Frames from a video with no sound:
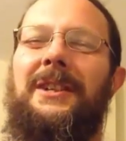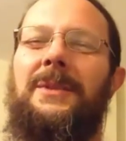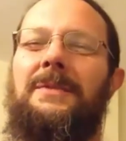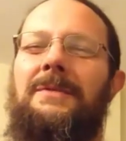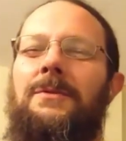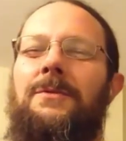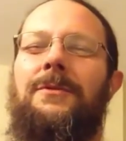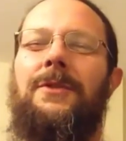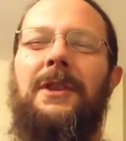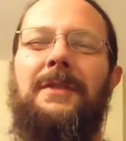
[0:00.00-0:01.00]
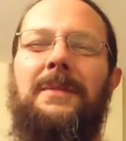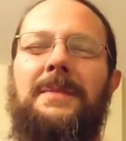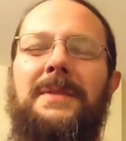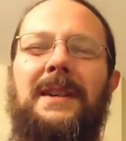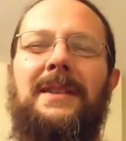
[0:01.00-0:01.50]
and he full of
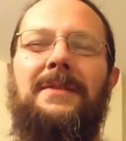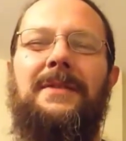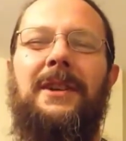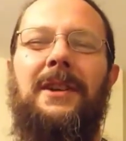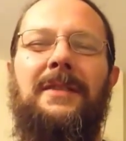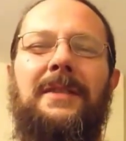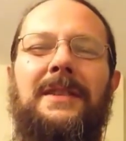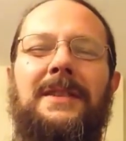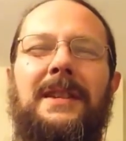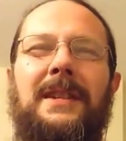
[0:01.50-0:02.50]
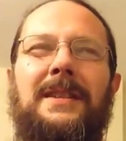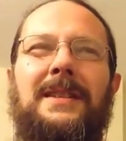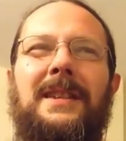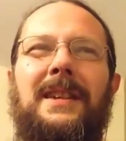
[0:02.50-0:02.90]
himself and all of these things.